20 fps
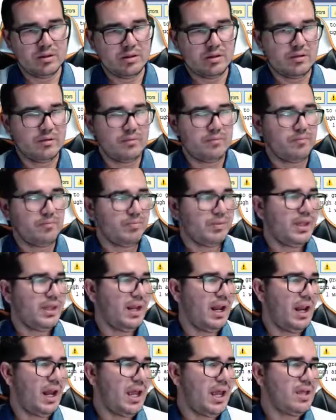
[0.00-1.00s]
the
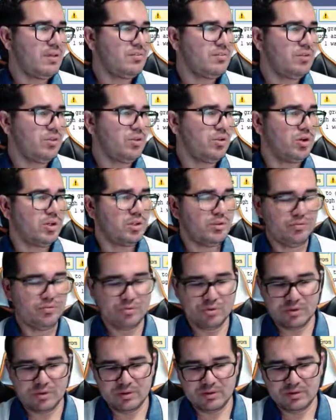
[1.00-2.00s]
last, not
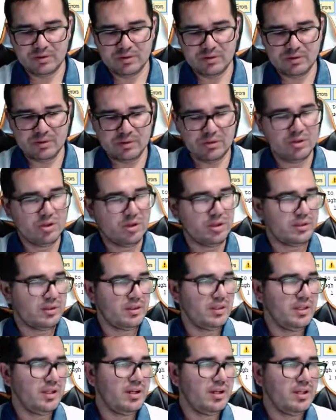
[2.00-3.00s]
the
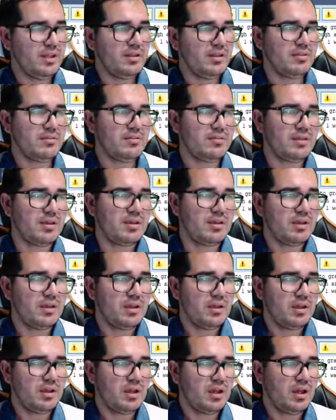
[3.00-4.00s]
least,
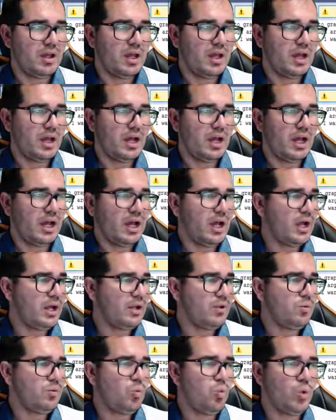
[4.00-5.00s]
I
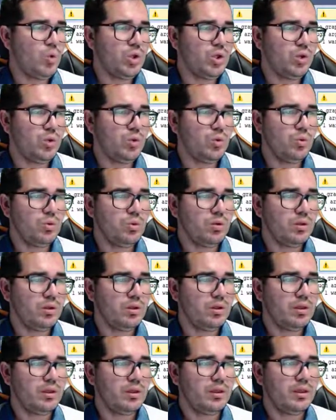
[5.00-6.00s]
will
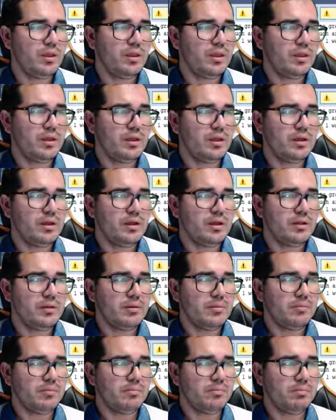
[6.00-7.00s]

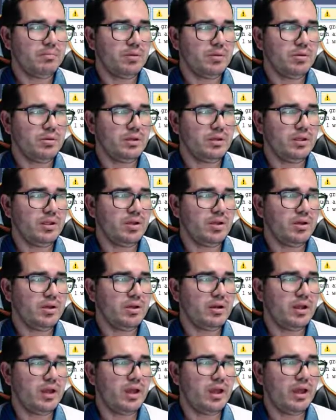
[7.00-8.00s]
put here
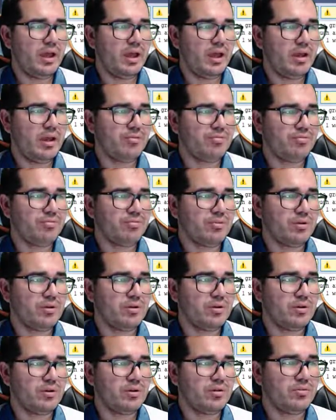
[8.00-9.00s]
F
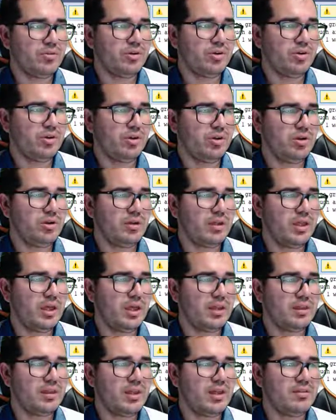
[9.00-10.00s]
over here, and
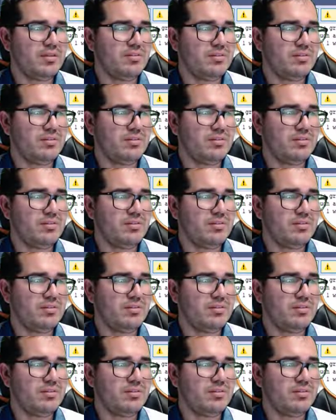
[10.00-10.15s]
that's it.